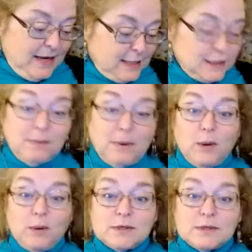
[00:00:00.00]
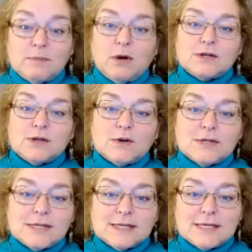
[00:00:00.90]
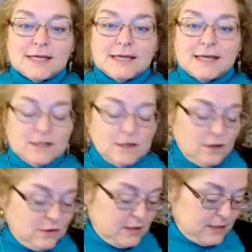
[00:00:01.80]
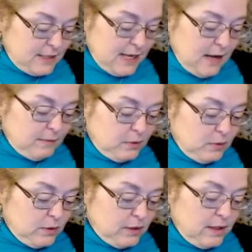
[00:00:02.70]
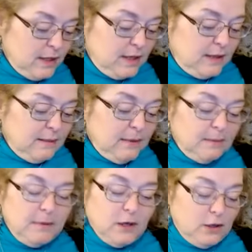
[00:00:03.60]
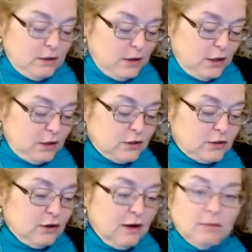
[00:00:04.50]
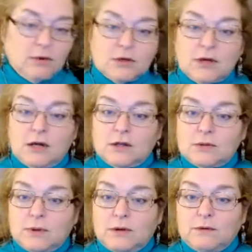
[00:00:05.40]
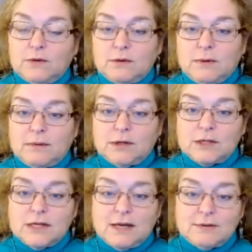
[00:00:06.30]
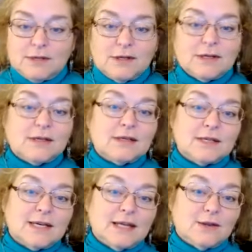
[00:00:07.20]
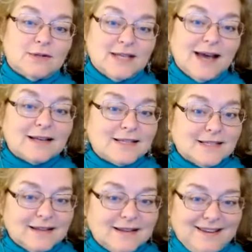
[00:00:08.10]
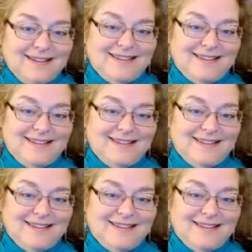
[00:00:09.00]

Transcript: Suppose Mars goes into Capricorn. It might be a good time on the 24th, maybe a good time to get those taxes in.